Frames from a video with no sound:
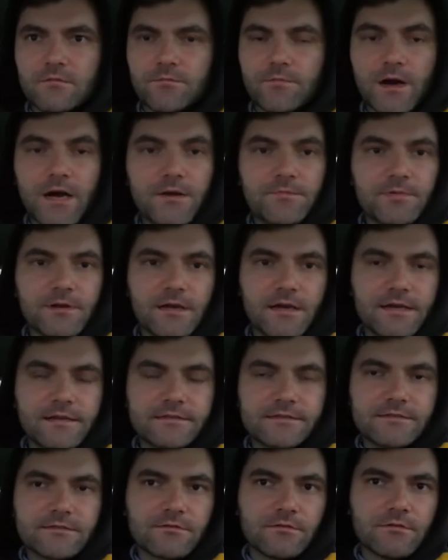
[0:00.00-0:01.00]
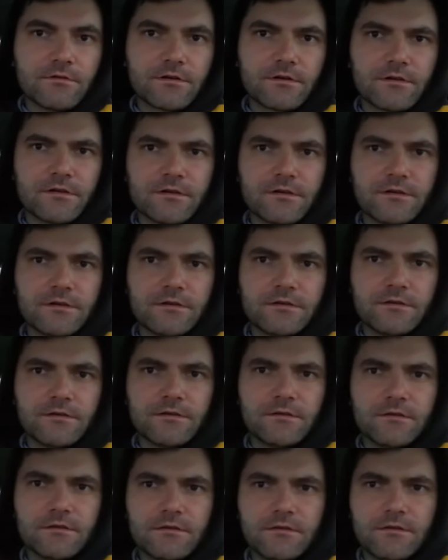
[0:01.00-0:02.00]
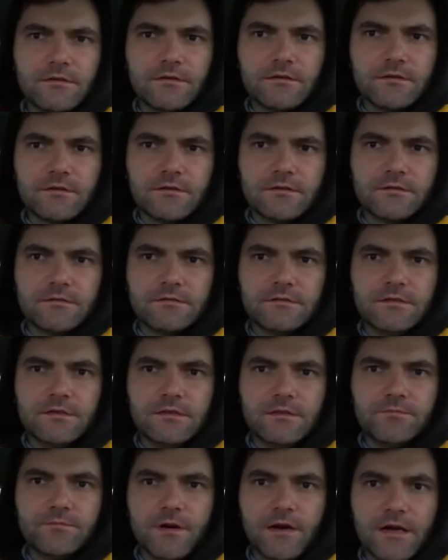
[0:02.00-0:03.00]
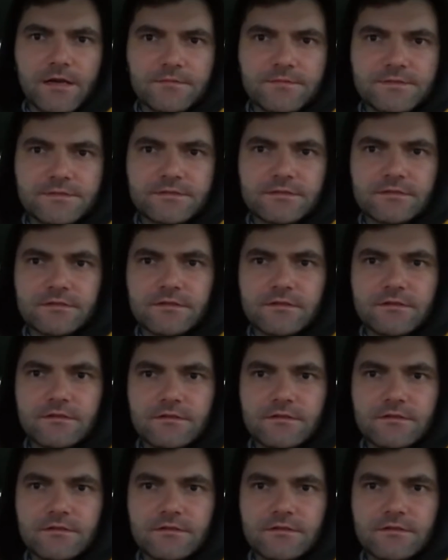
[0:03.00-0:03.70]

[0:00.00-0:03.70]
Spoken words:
pipelines, or the pipes